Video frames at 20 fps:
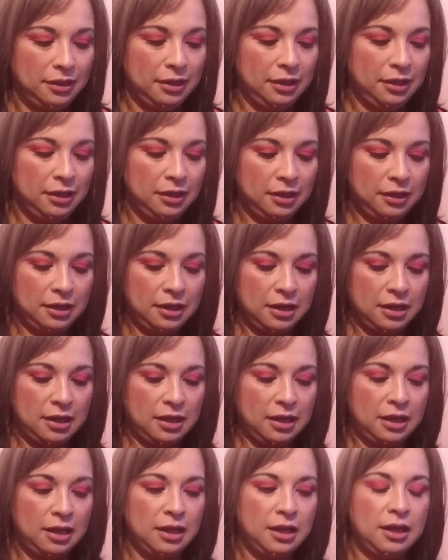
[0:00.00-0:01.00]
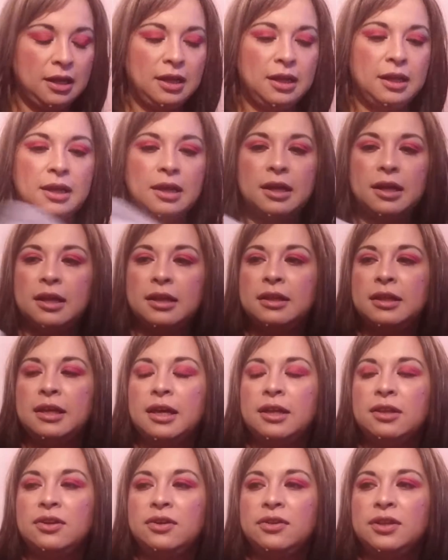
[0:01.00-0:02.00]
and uh, the
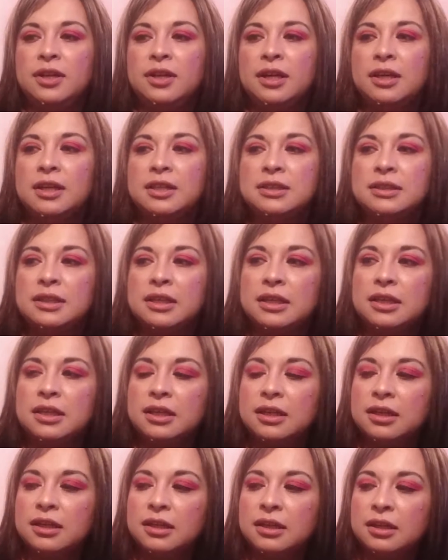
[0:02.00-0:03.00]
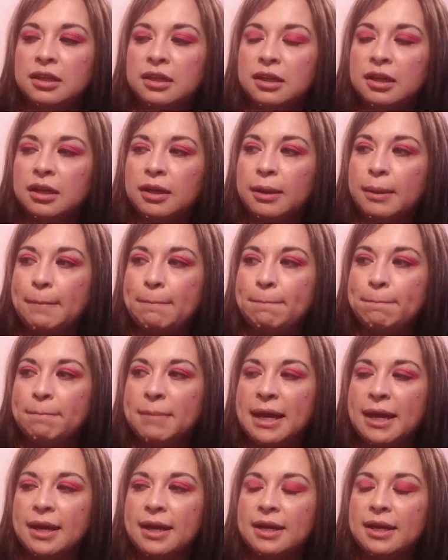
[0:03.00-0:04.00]
other thing is the
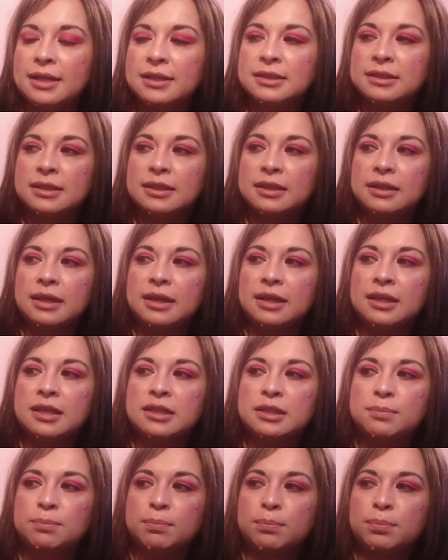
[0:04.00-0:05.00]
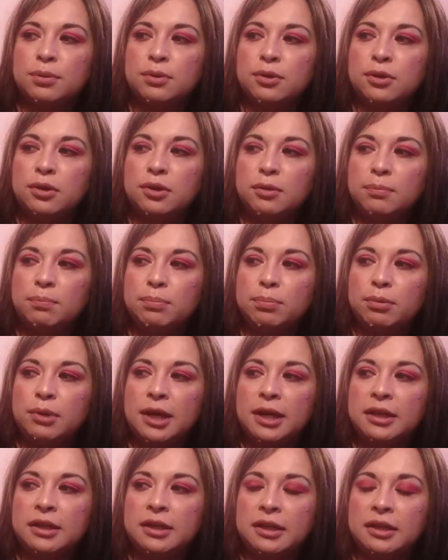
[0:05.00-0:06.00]
mask and it's pearl
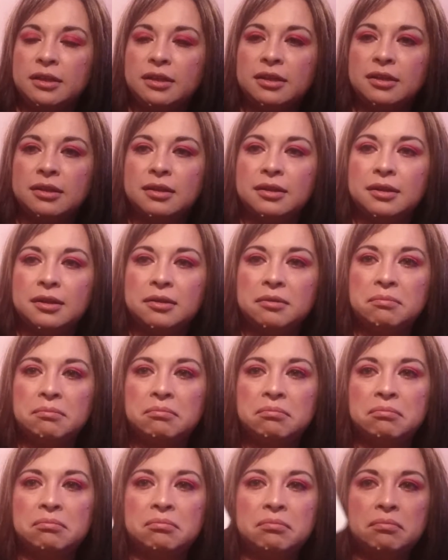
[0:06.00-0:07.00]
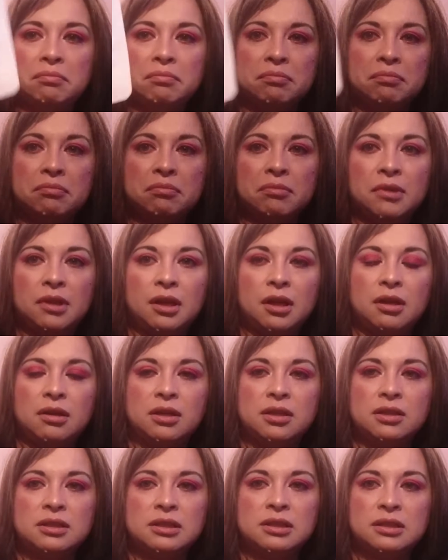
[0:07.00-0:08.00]
brightening I'll
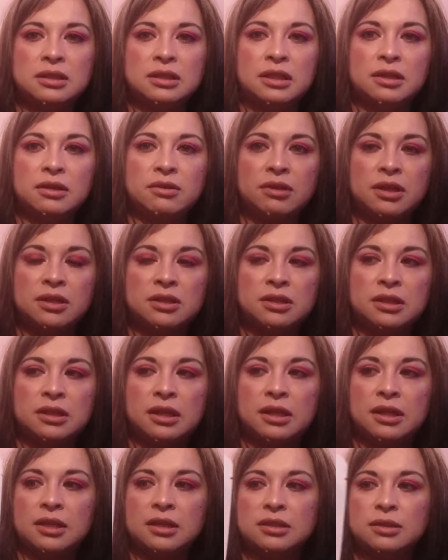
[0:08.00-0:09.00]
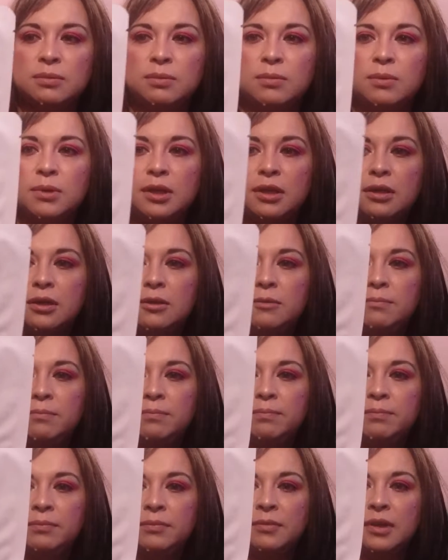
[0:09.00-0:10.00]
use this later on tonight as well
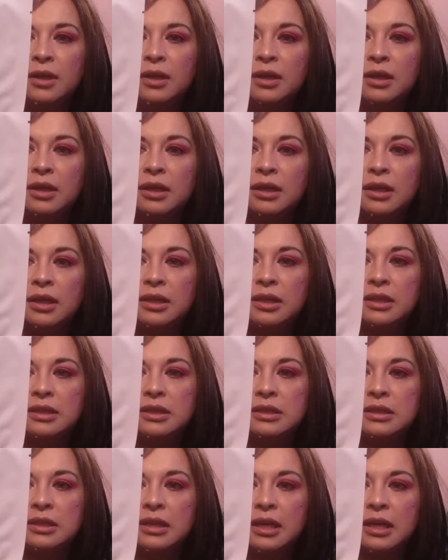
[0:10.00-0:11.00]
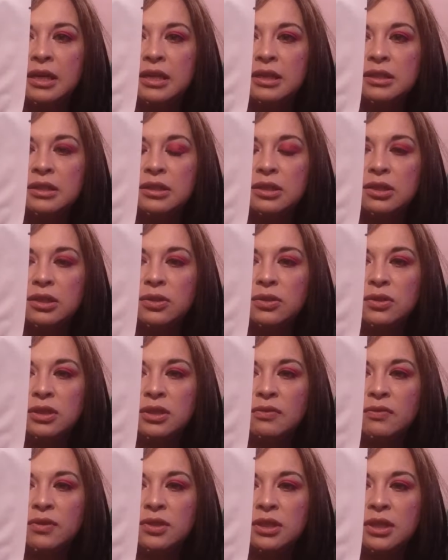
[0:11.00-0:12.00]
it says to use
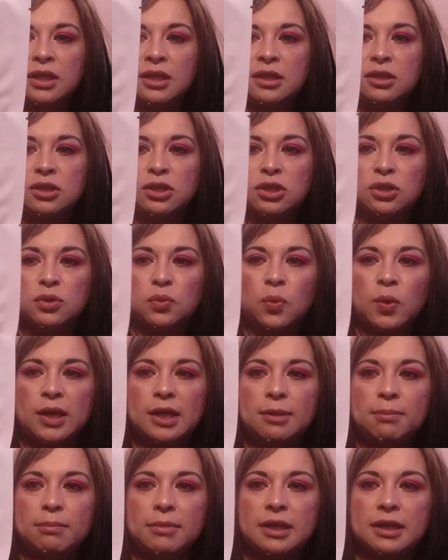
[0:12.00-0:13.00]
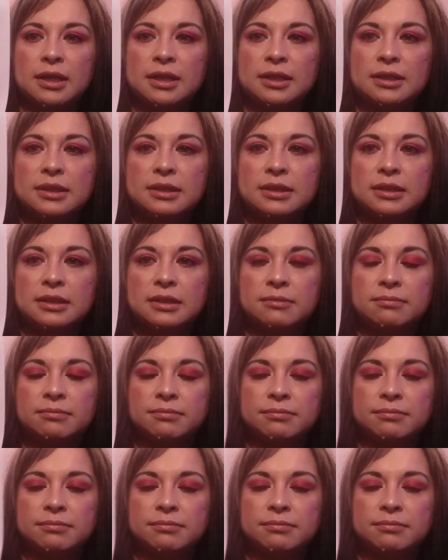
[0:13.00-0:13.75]
it for 10 to 20 minutes